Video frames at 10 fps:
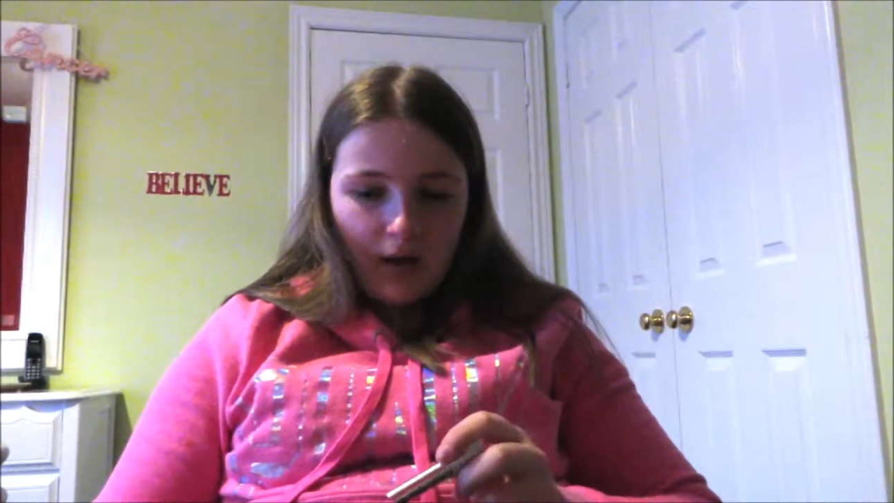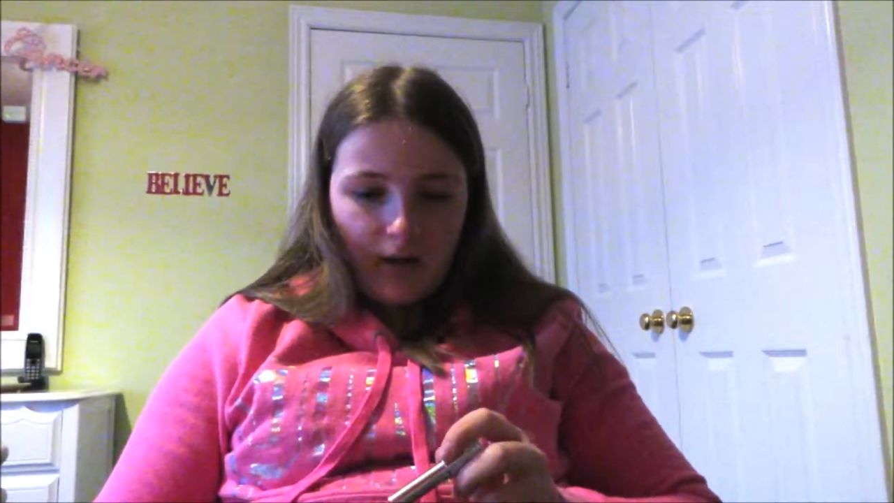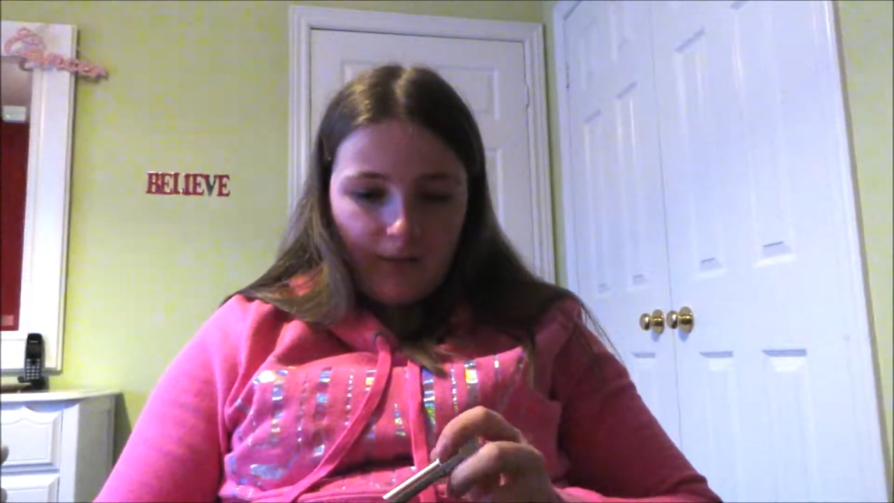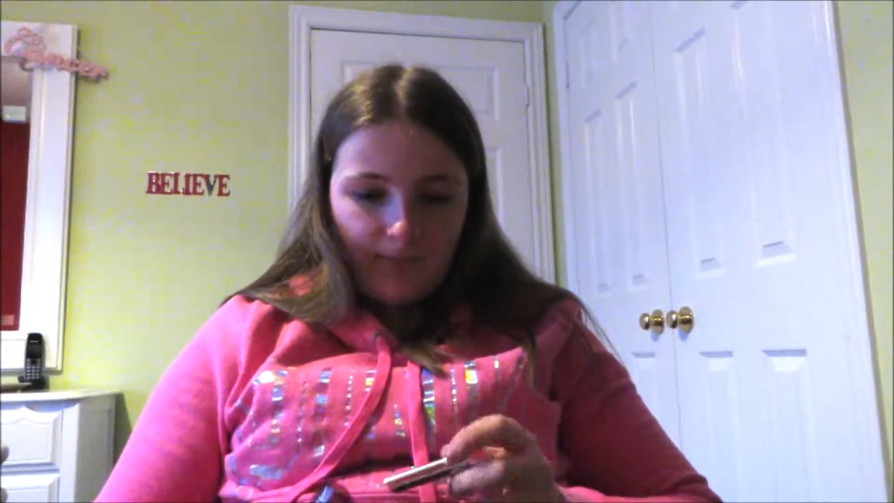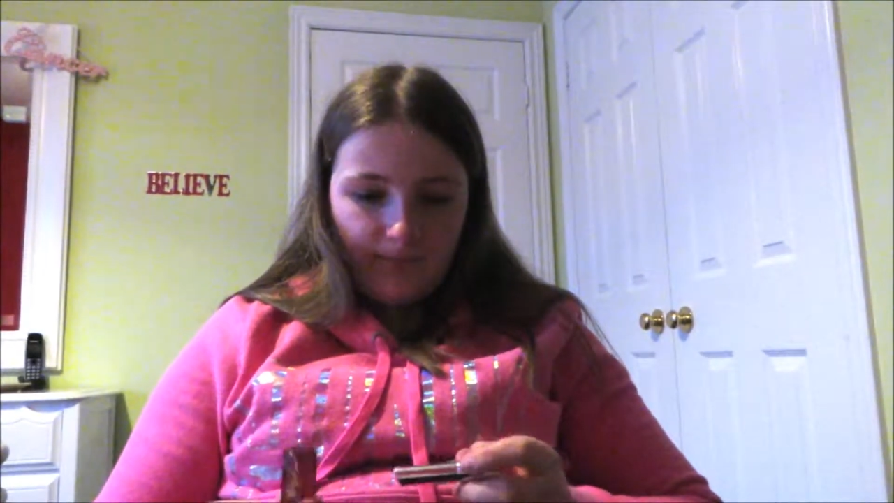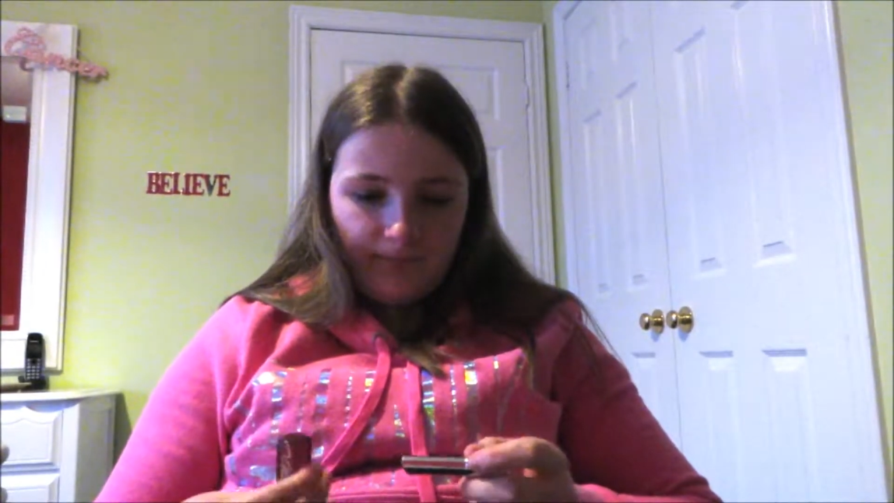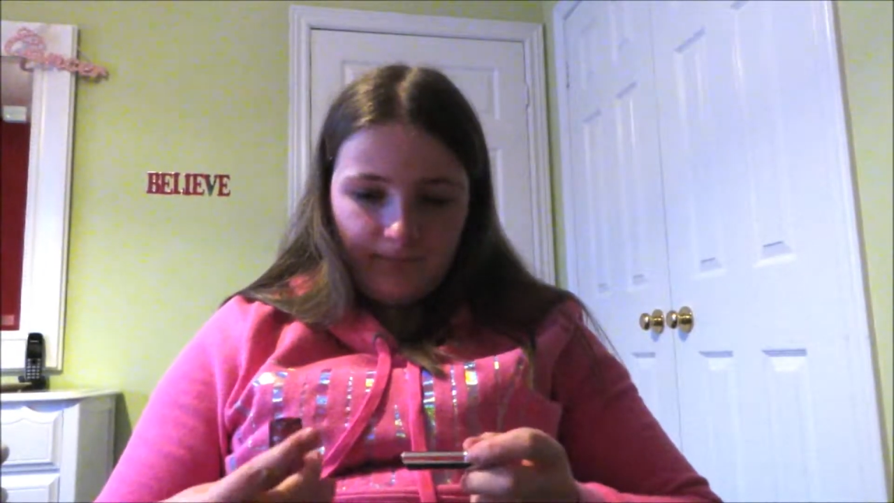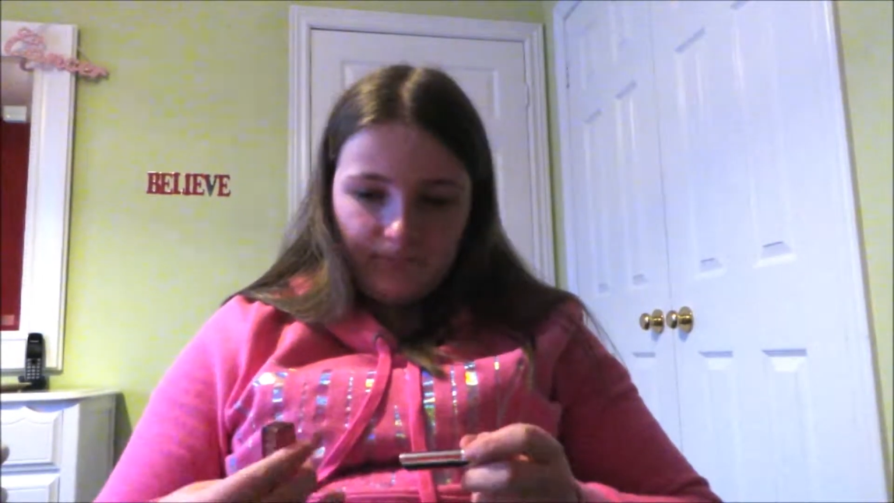um,